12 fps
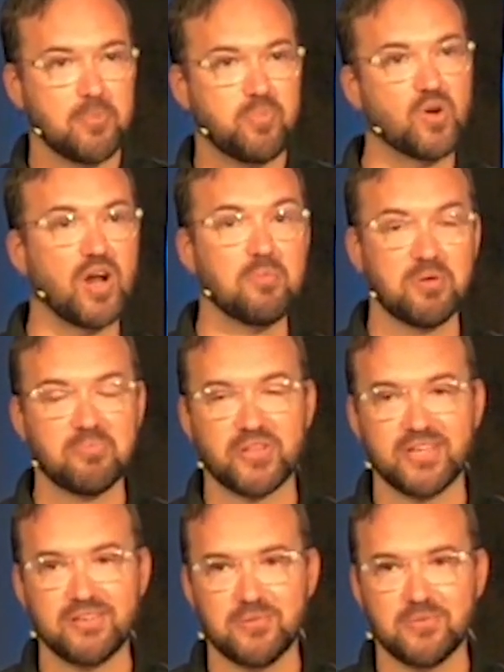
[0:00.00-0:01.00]

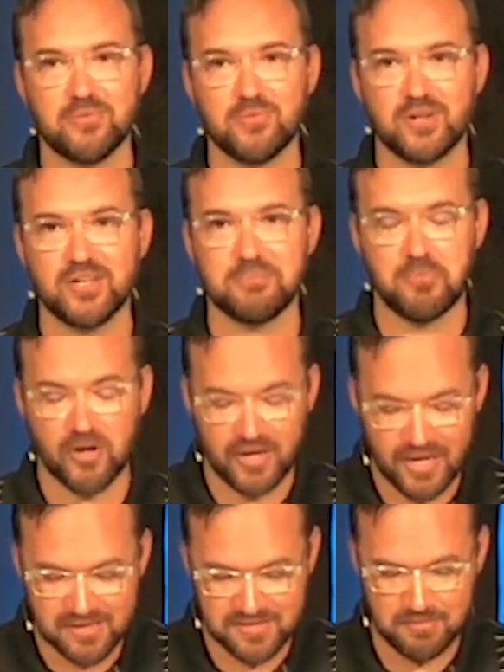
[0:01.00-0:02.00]
probably what Mark
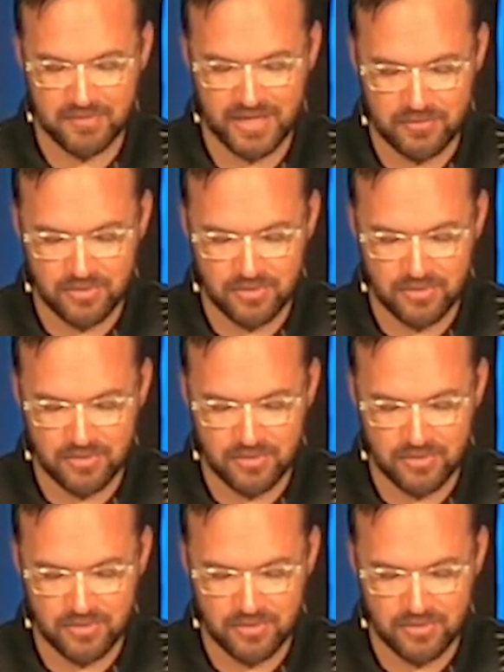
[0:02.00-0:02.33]
has in mind,